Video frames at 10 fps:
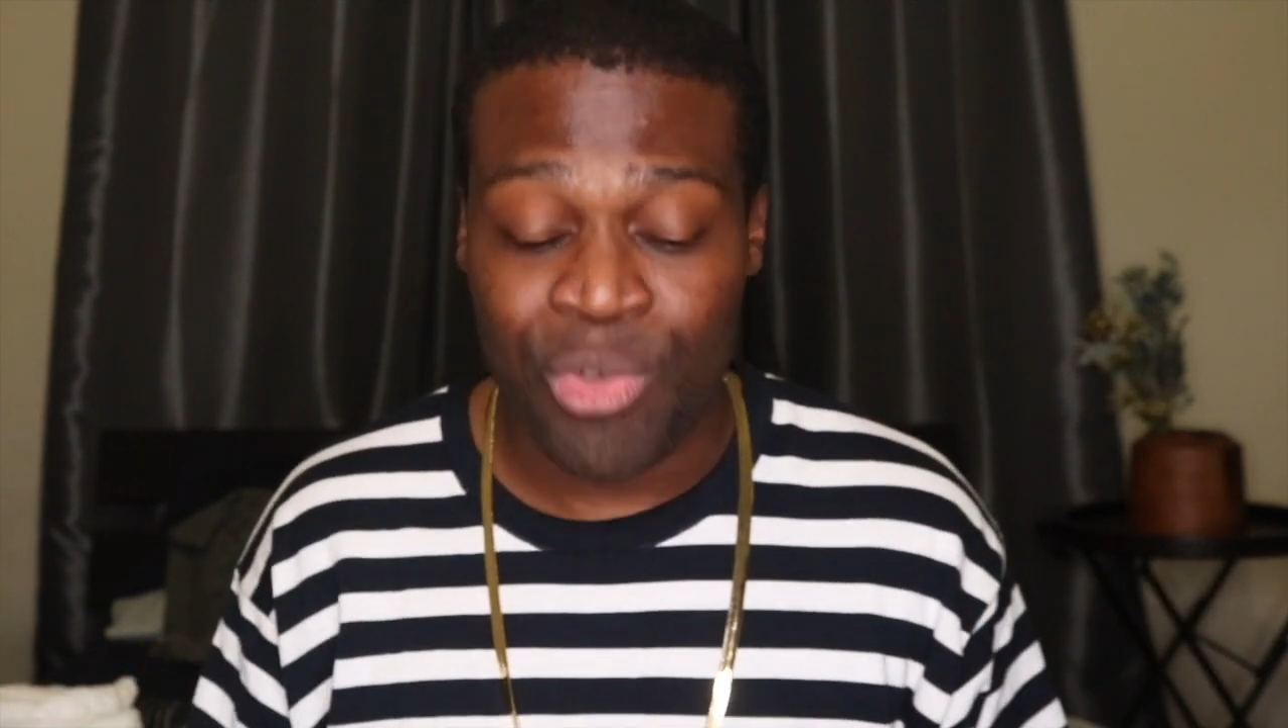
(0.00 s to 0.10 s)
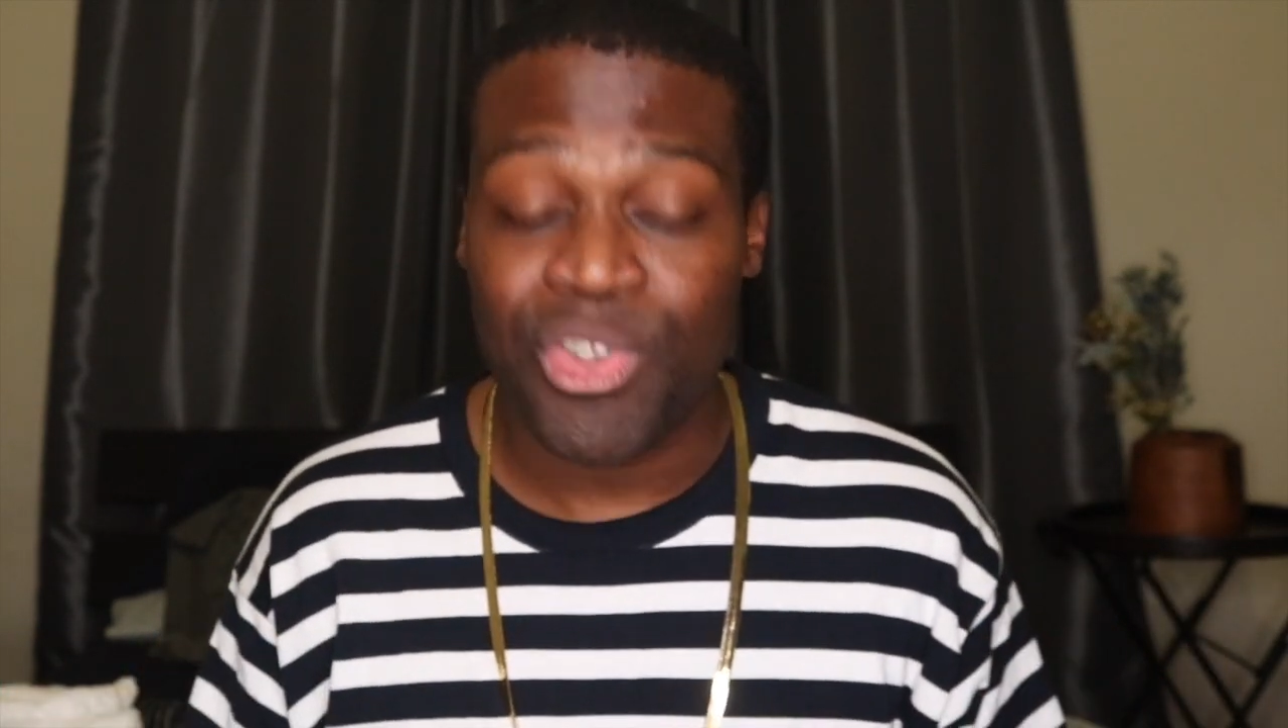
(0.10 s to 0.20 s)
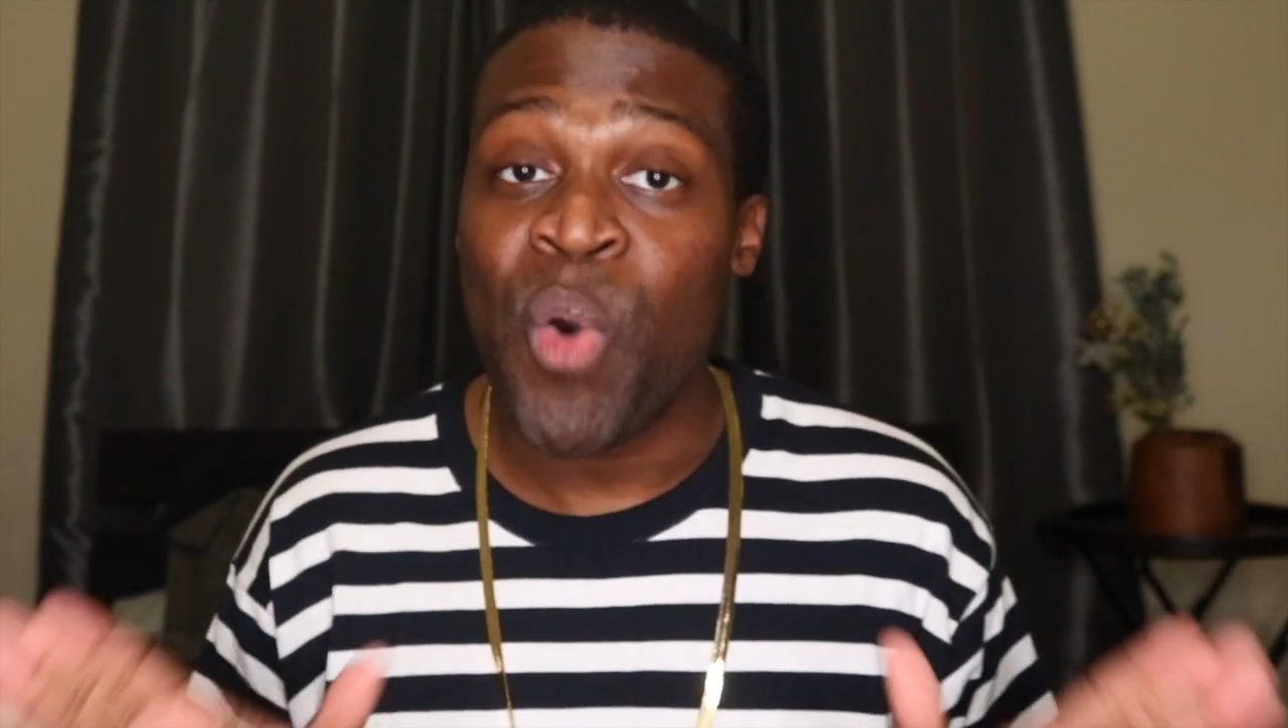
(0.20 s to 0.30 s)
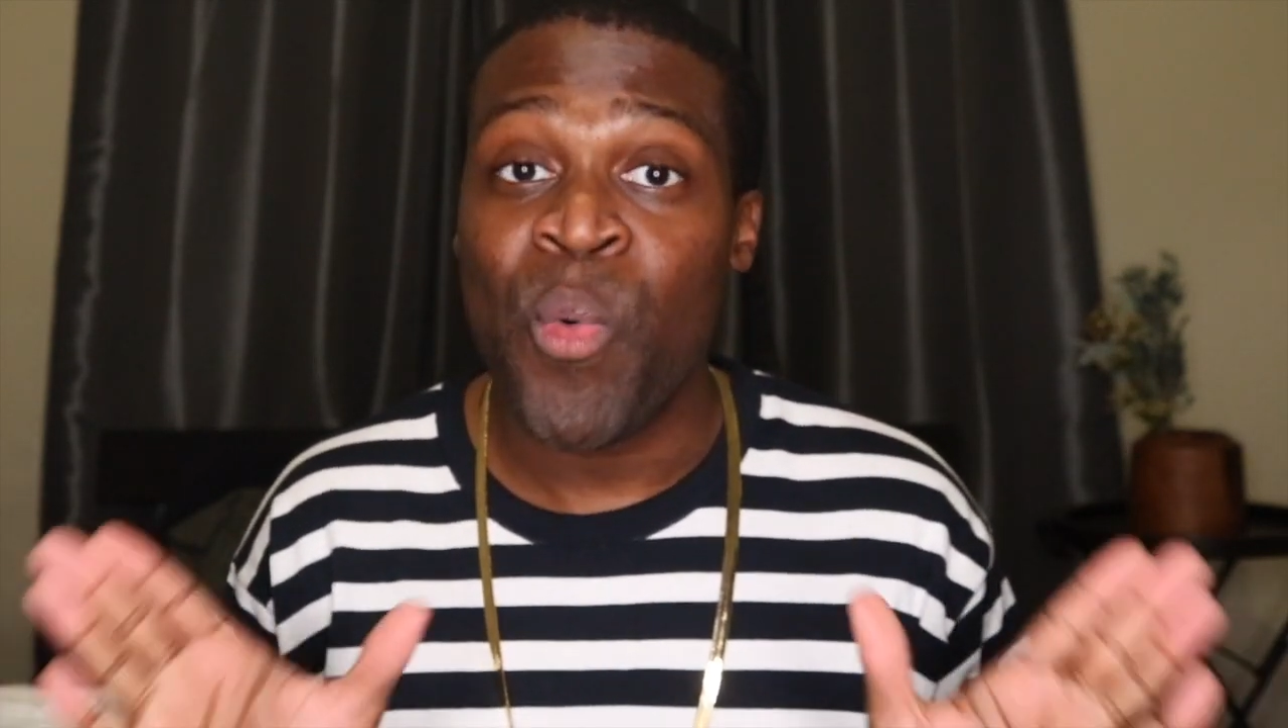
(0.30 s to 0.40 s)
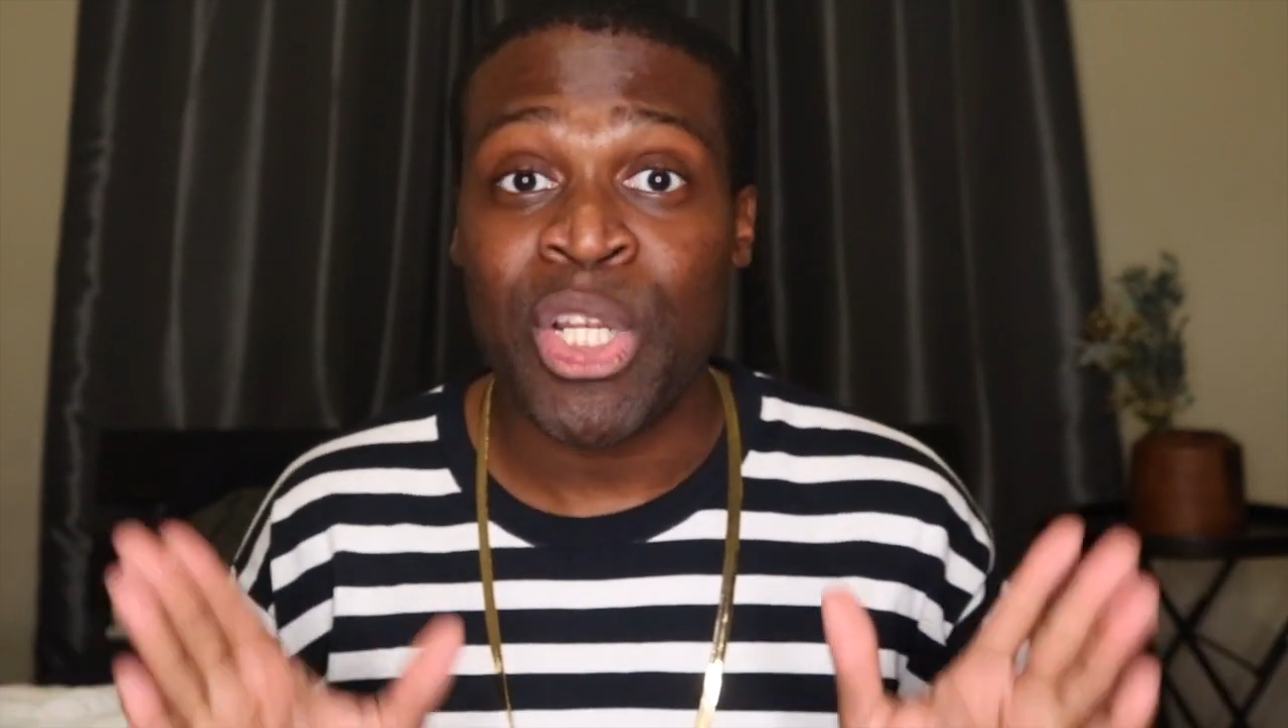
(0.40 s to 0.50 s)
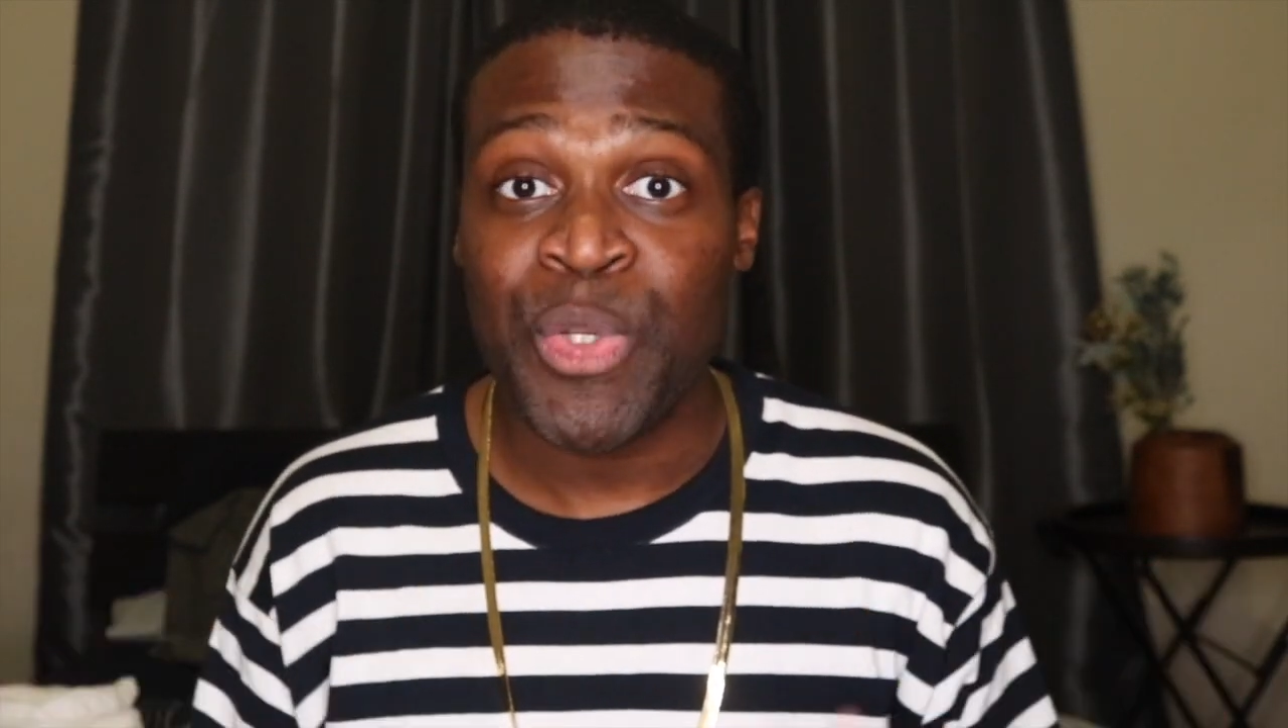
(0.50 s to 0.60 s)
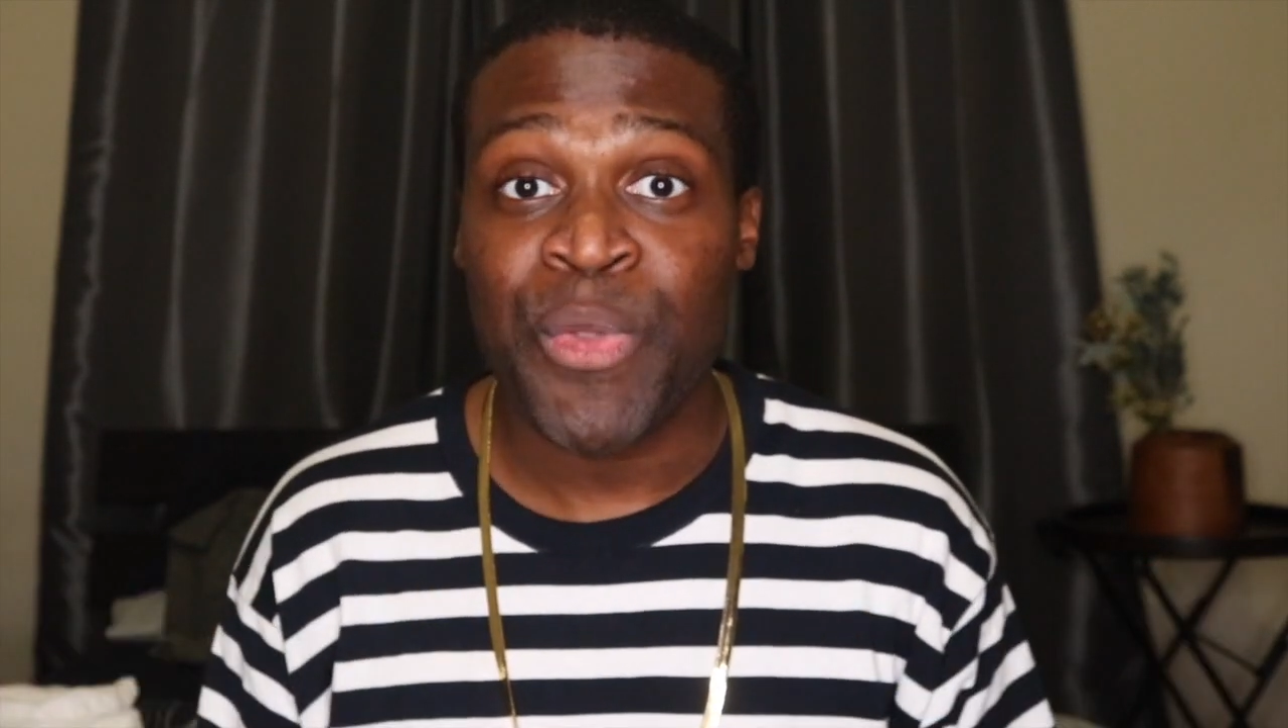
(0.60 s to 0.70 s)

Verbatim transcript: You don't want to do